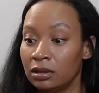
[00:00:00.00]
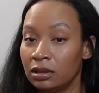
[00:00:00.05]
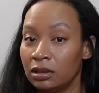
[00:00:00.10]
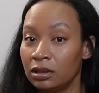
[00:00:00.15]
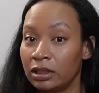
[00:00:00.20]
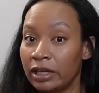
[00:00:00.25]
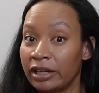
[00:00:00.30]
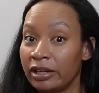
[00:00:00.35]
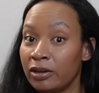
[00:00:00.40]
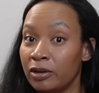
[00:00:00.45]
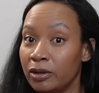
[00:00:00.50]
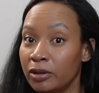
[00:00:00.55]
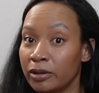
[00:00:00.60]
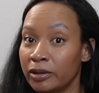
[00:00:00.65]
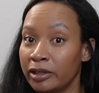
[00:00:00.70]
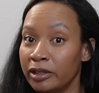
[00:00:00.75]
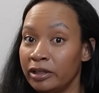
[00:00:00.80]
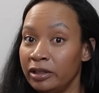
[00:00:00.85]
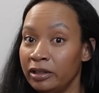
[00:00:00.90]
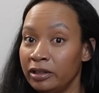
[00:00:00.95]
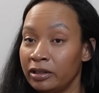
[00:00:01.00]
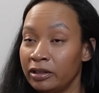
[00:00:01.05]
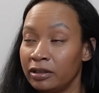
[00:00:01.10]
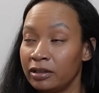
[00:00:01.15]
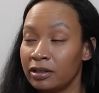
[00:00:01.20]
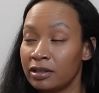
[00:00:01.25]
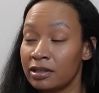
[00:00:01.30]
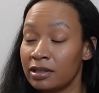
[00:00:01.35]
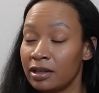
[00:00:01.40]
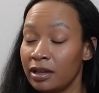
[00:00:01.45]
like Corey
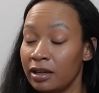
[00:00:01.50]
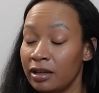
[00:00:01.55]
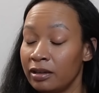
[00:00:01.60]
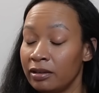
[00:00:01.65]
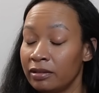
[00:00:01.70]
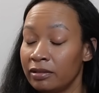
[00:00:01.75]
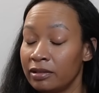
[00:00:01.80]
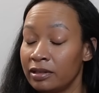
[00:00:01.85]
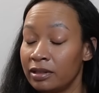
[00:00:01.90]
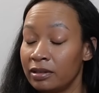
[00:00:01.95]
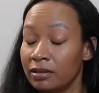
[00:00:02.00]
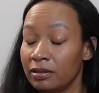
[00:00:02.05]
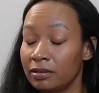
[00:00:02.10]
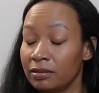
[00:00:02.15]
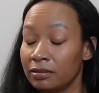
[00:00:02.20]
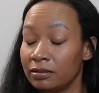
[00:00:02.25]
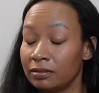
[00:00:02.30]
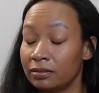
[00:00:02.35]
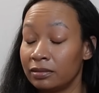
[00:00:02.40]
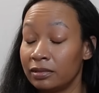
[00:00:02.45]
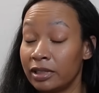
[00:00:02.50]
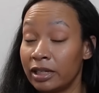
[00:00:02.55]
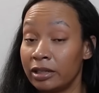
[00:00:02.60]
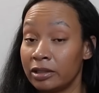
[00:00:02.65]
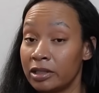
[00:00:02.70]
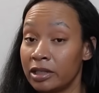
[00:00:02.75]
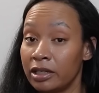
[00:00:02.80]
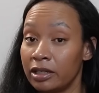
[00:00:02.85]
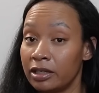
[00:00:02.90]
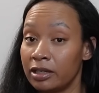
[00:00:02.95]
said, they'll
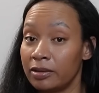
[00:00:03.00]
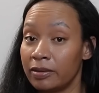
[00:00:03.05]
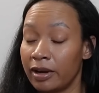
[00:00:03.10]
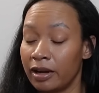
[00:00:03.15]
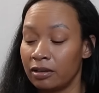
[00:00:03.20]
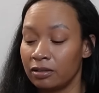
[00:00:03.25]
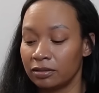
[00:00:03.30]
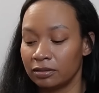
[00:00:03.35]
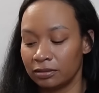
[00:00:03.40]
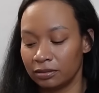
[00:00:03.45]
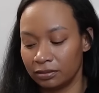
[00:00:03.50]
take you out.